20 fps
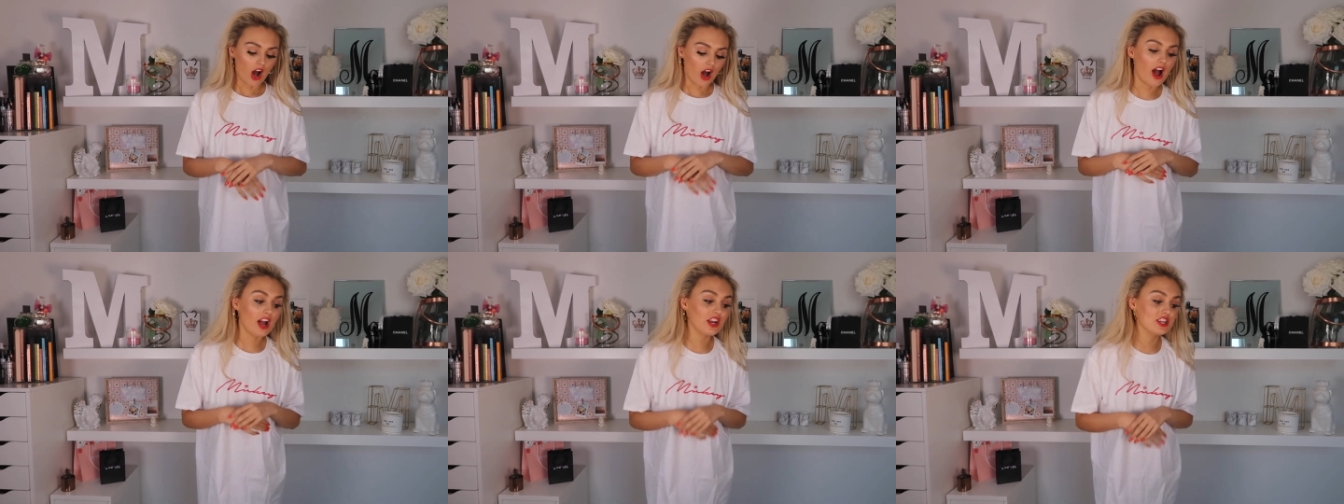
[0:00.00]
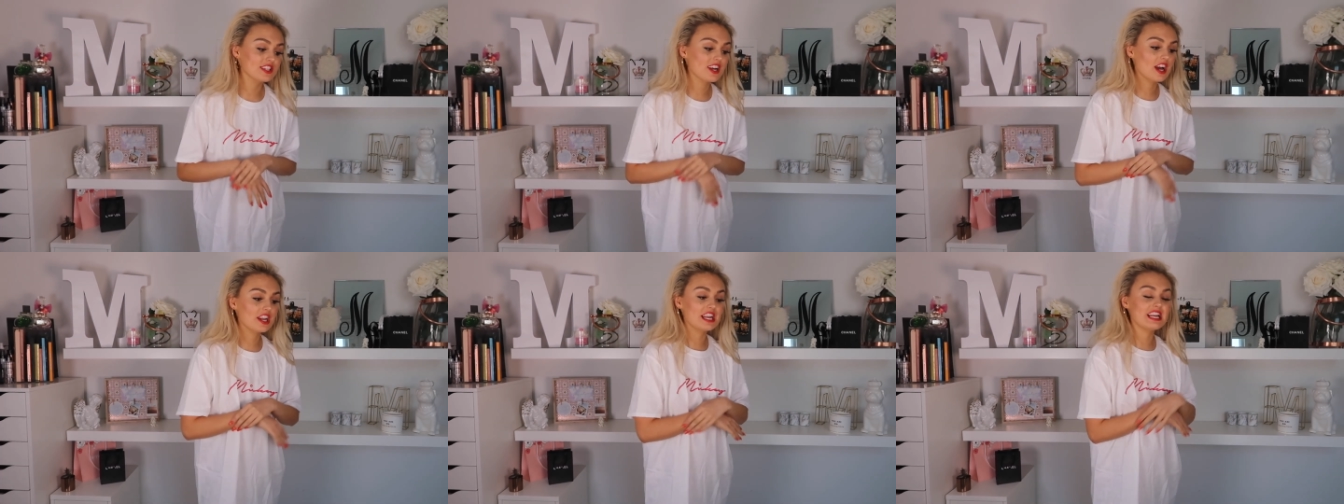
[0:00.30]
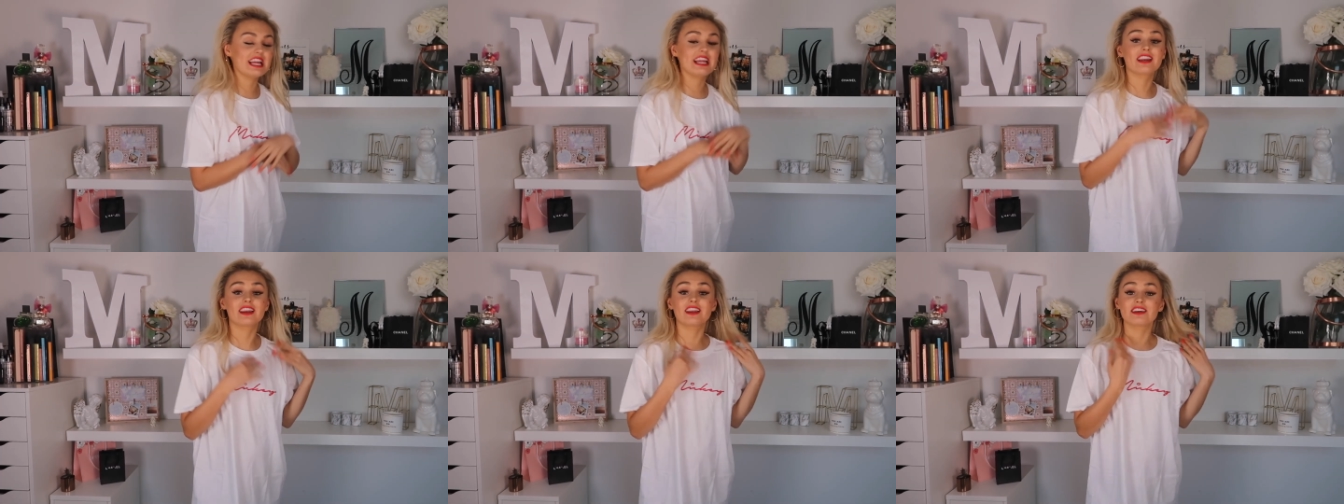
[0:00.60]
i just kind of
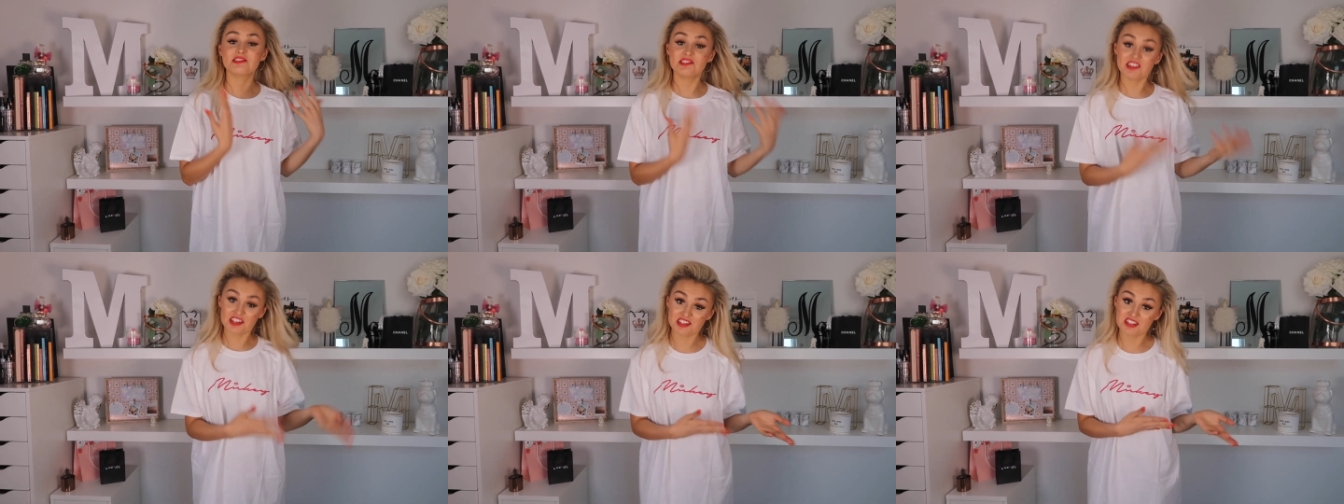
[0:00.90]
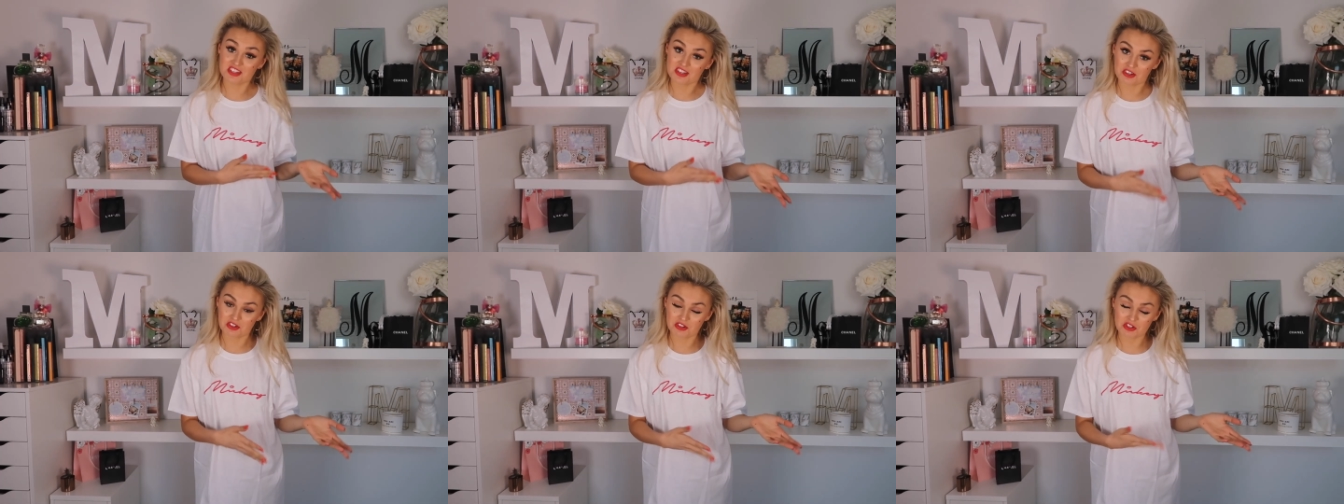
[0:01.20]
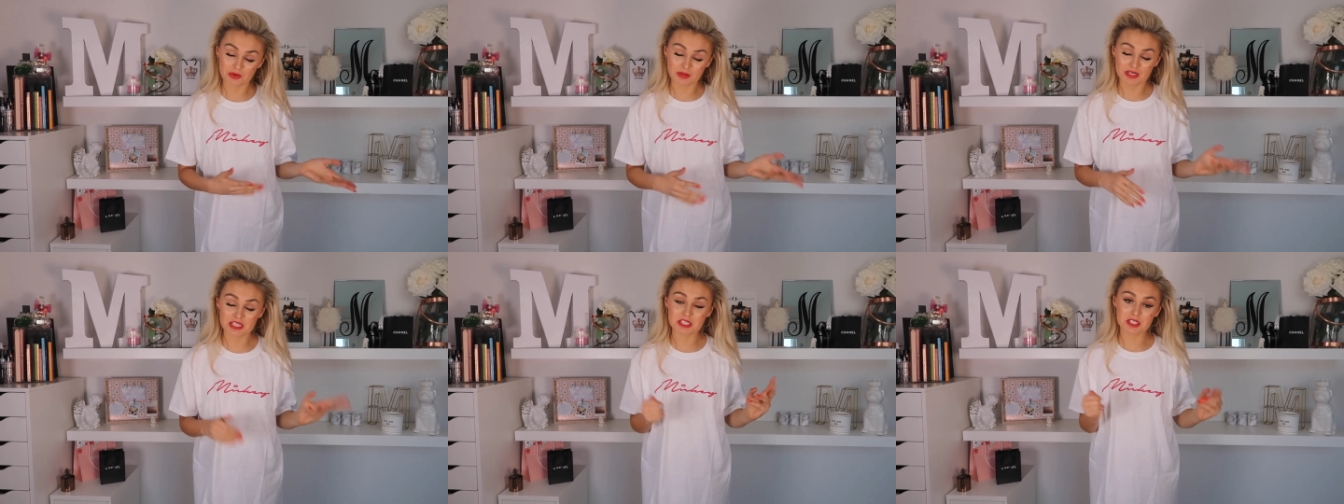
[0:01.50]
need an
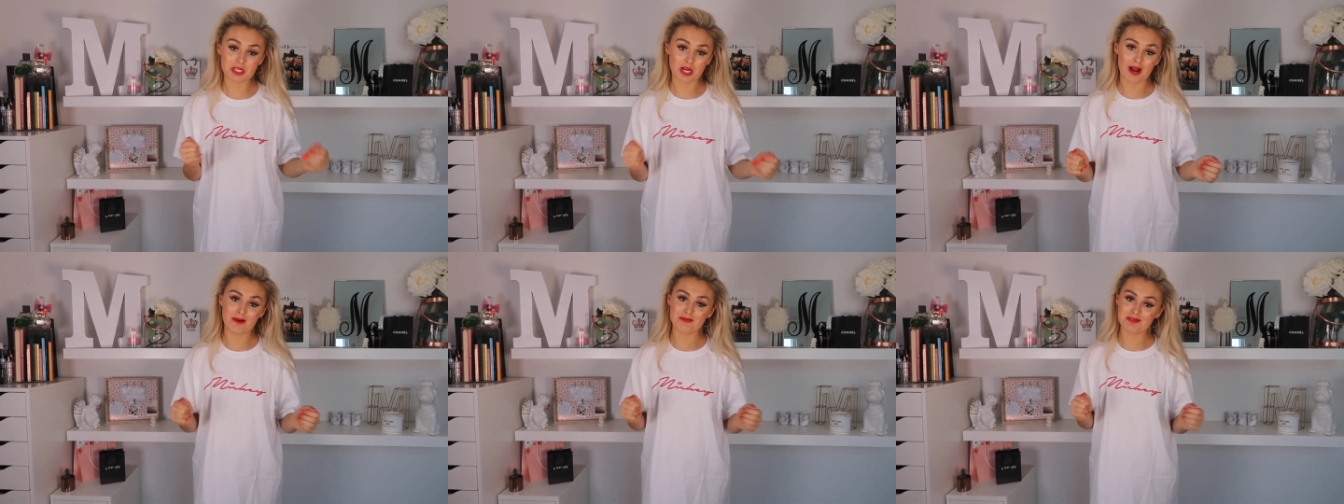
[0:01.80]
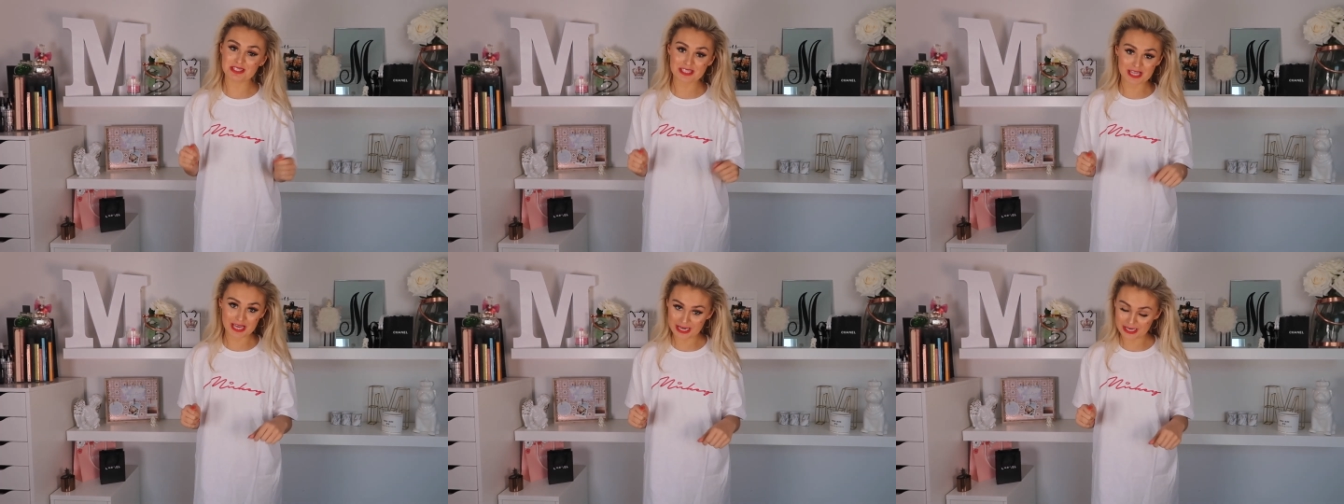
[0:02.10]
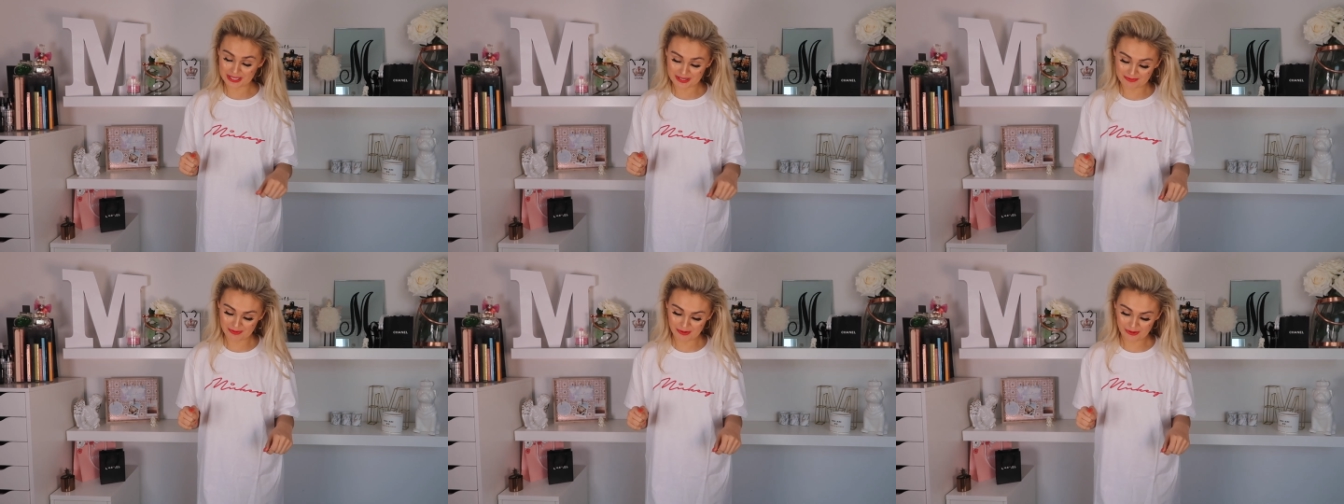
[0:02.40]
assistant when it's time to
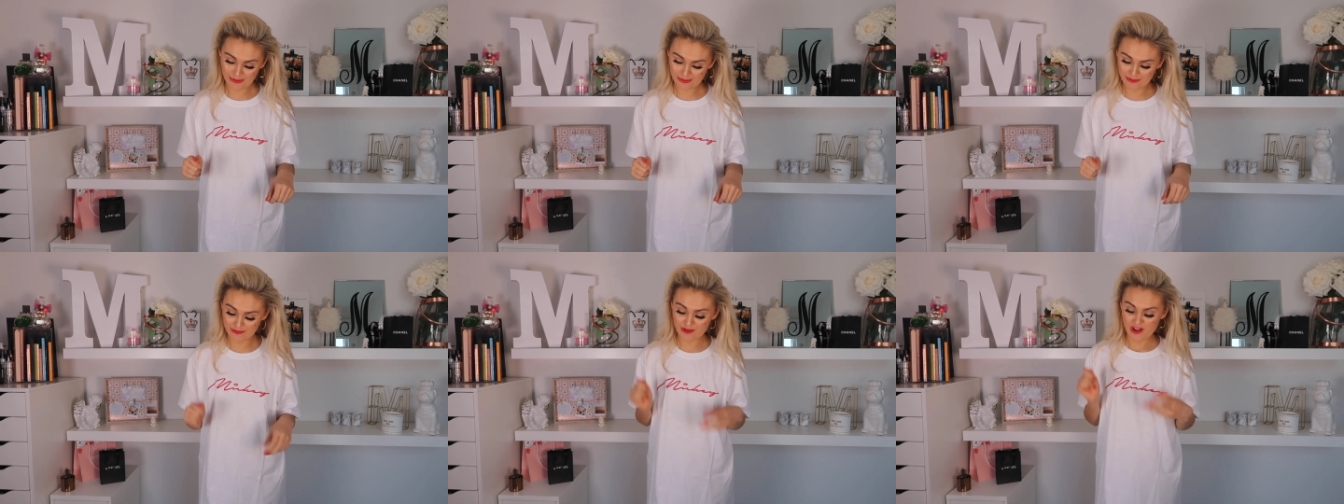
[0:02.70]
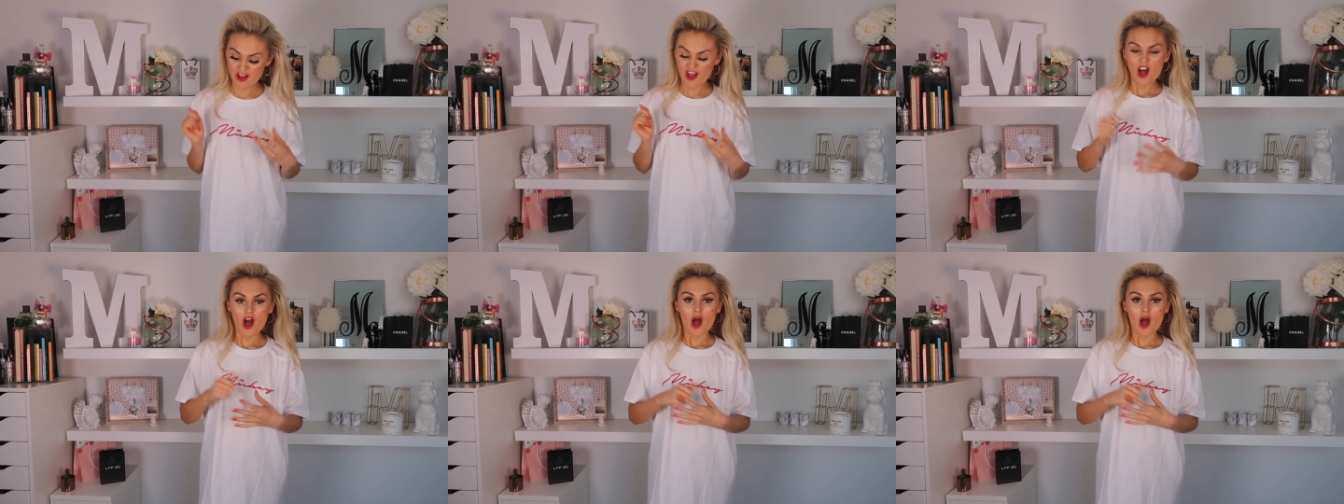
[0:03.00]
take them off